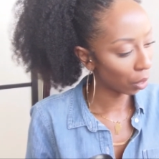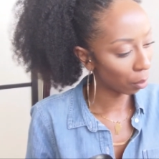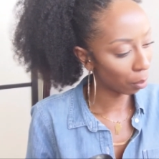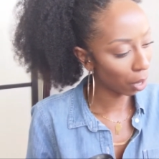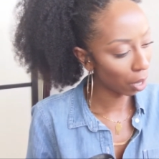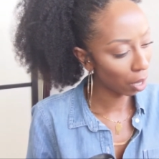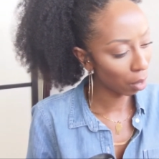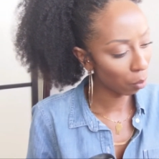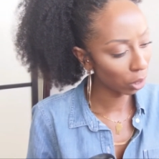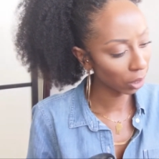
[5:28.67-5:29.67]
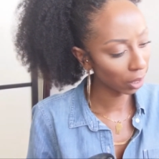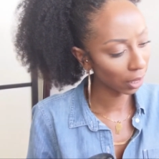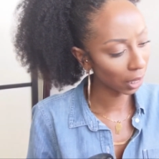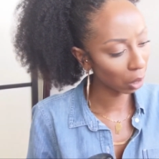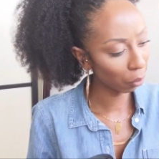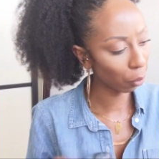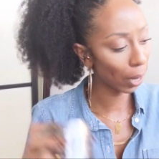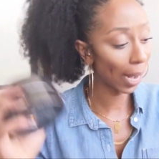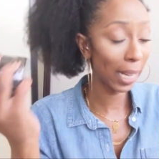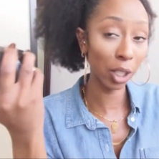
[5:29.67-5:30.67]
The balm was on sale
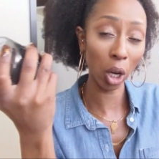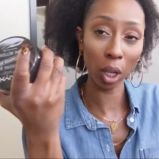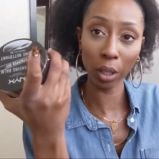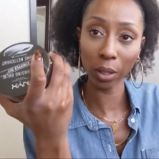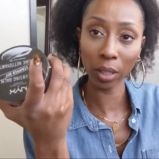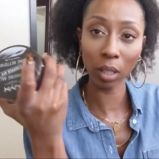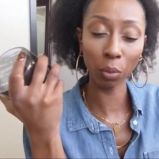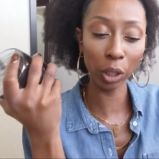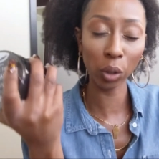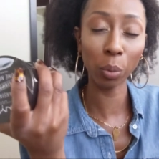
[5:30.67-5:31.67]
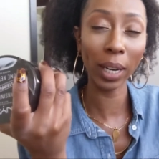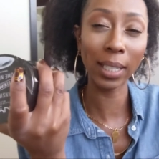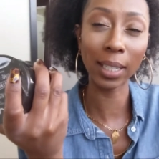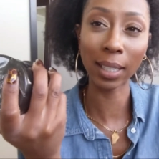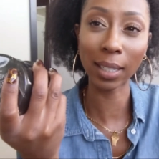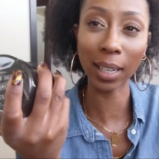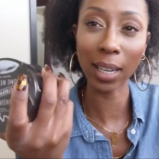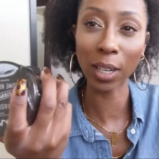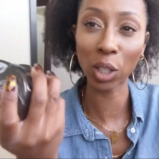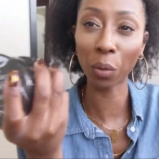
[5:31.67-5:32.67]
for $8, original price
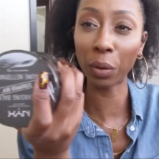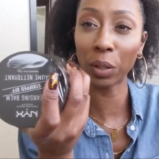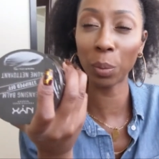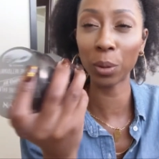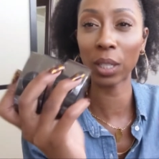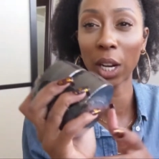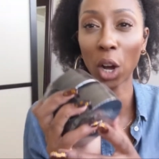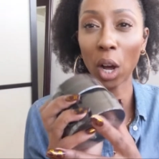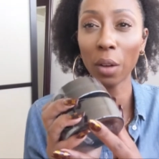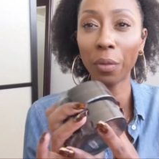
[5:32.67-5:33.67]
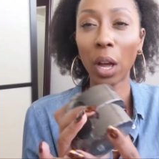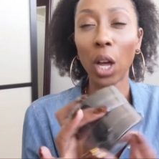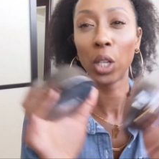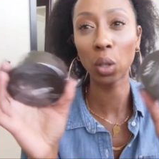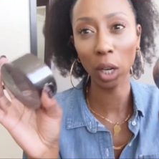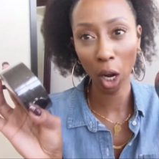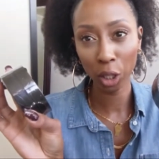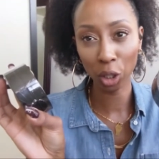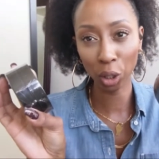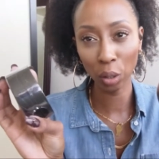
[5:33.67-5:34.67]
16, so 50% off. So I
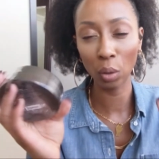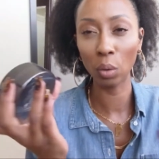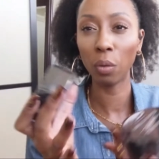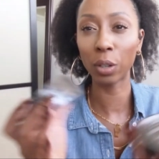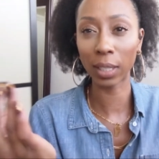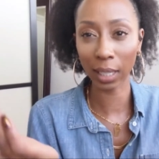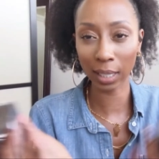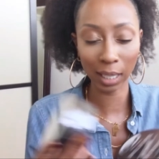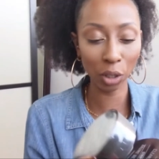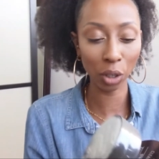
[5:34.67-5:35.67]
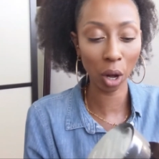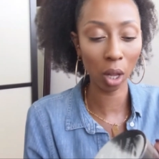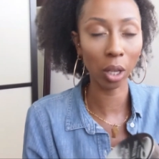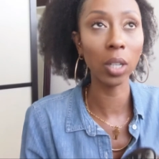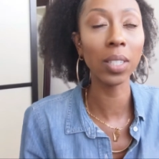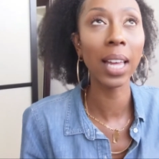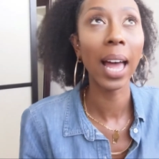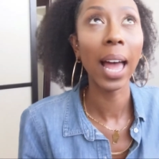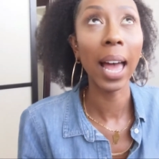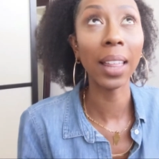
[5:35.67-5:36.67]
got two for $16
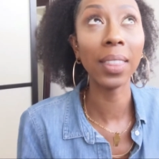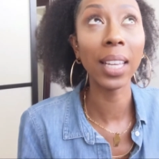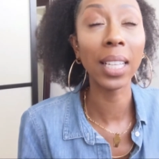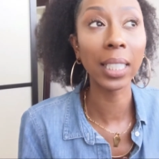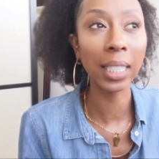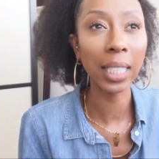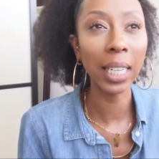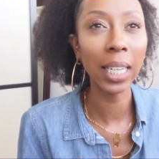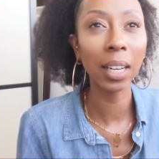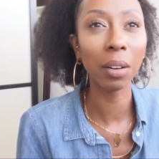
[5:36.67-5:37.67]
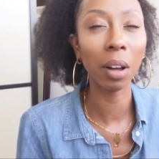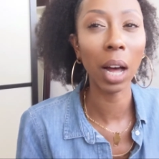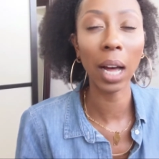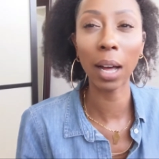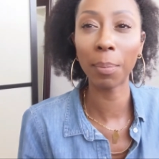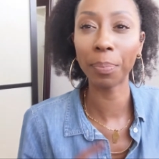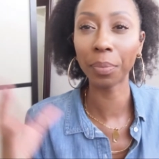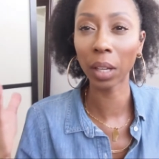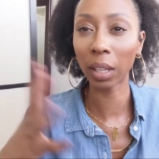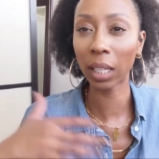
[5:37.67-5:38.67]
and the Clinique um,
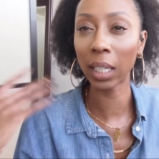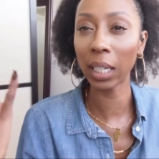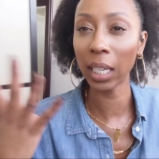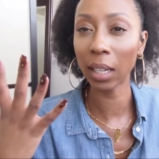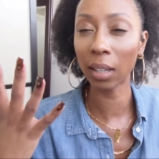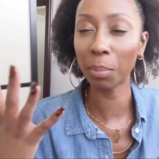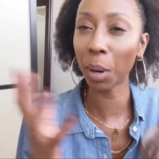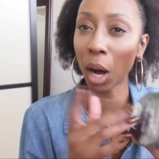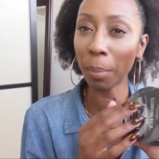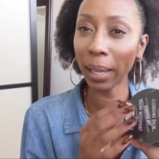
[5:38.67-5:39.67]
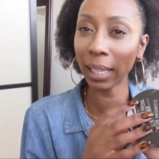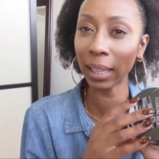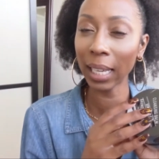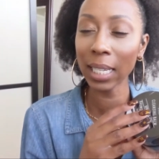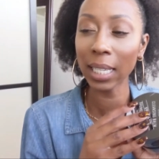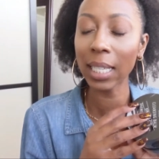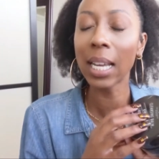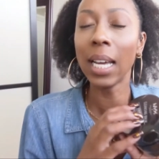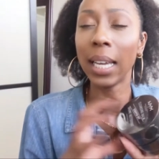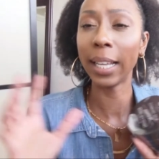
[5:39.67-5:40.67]
the Clinique balm like this,
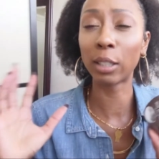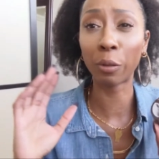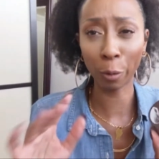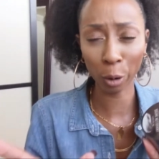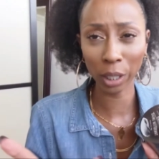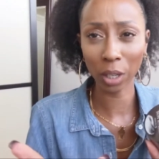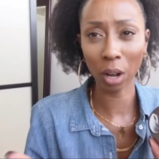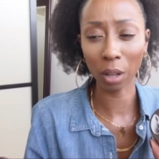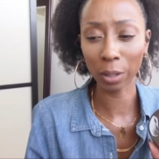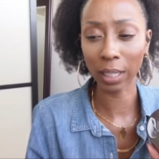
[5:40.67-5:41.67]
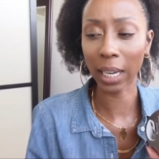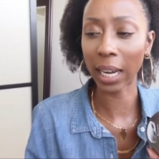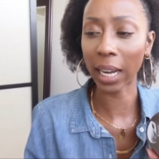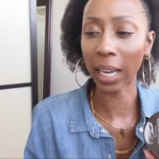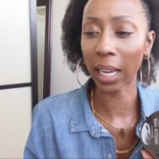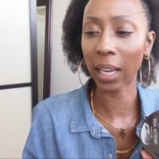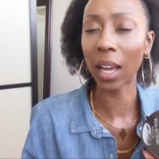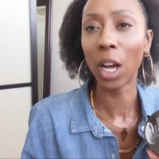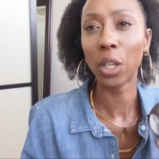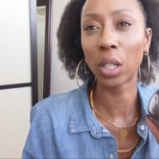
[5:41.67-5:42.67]
it's $40 Canadian.